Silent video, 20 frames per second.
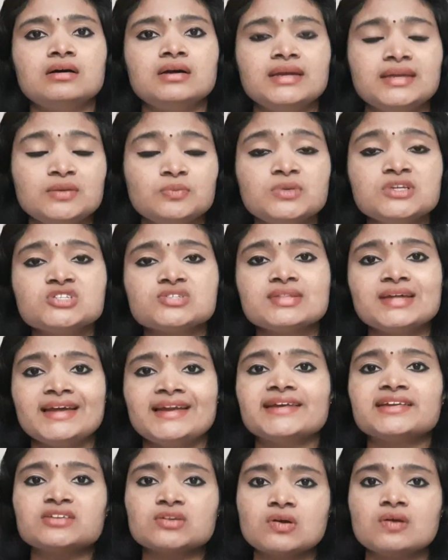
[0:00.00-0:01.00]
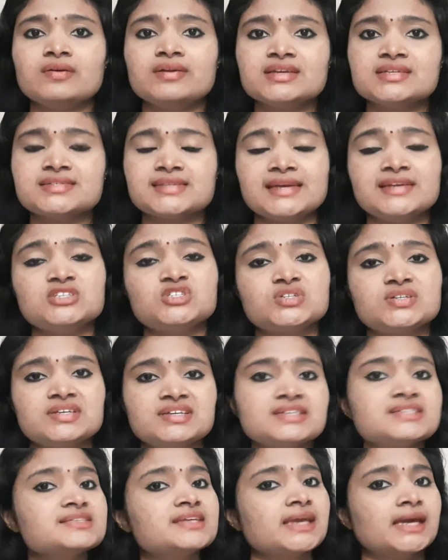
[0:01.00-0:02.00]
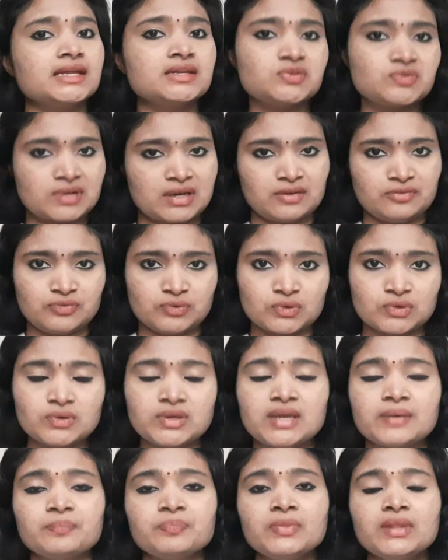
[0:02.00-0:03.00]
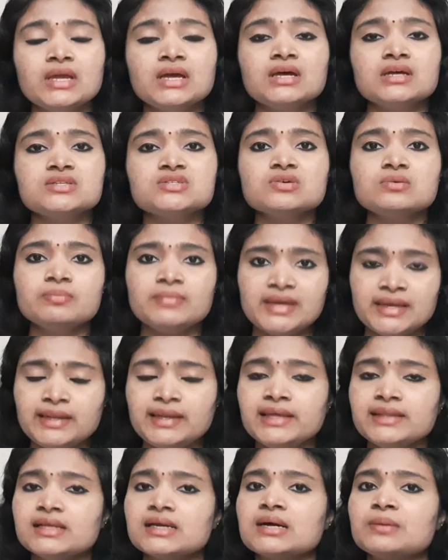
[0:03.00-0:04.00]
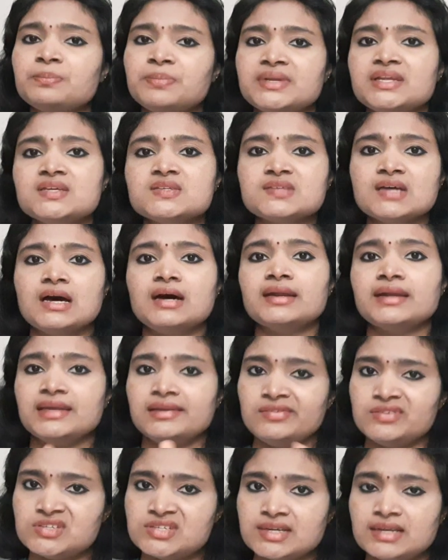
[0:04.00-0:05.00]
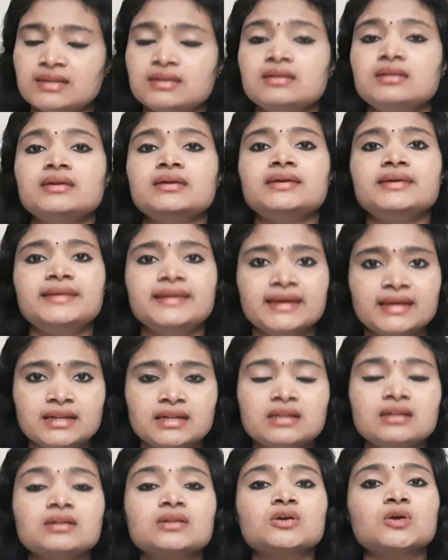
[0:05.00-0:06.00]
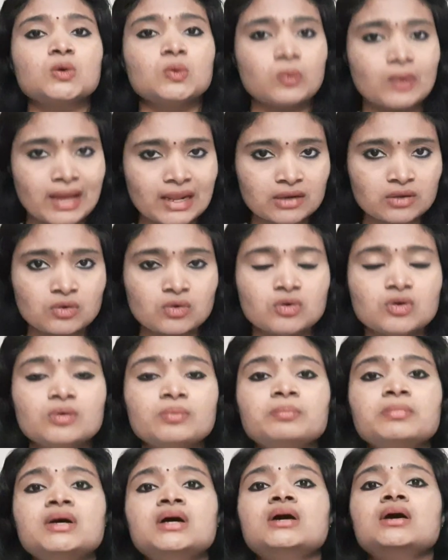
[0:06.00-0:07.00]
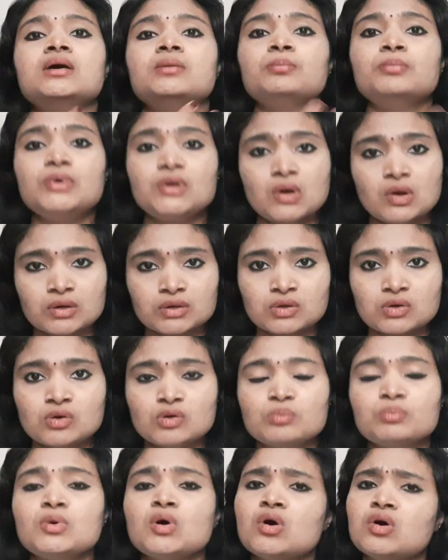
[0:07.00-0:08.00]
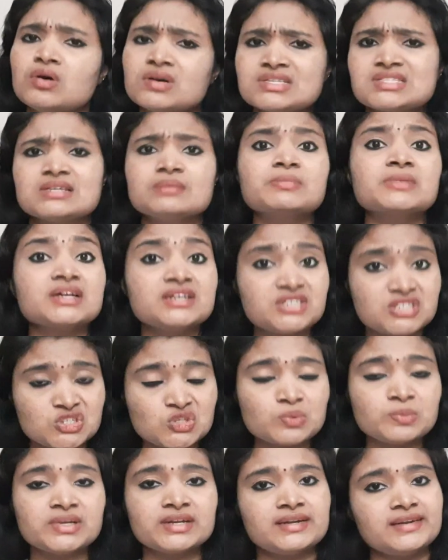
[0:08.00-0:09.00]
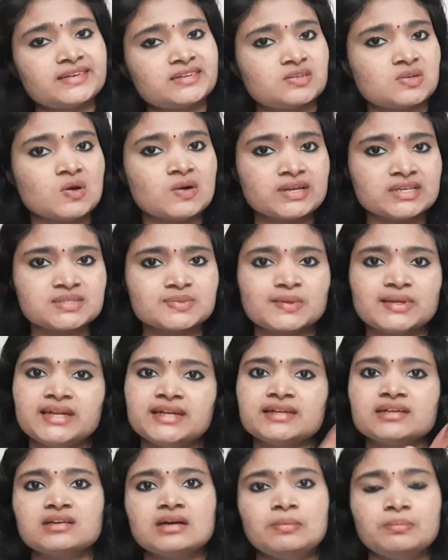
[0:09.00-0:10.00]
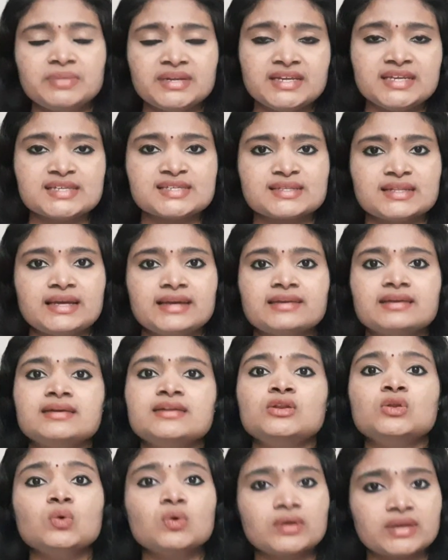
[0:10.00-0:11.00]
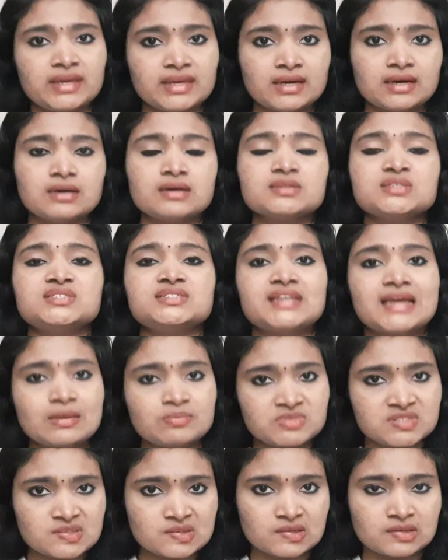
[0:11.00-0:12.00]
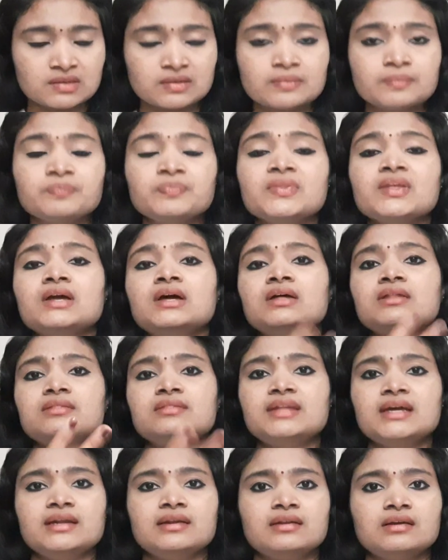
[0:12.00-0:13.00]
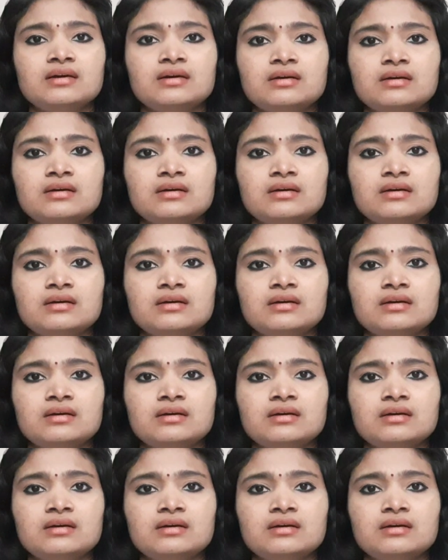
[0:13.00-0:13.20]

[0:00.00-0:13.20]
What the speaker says: in which the electronics engineers can try for. Okay, so mainly the companies are Intel, Dell, Qualcomm, Broadcom, or some consumer electronics related companies like Nokia, Samsung. Then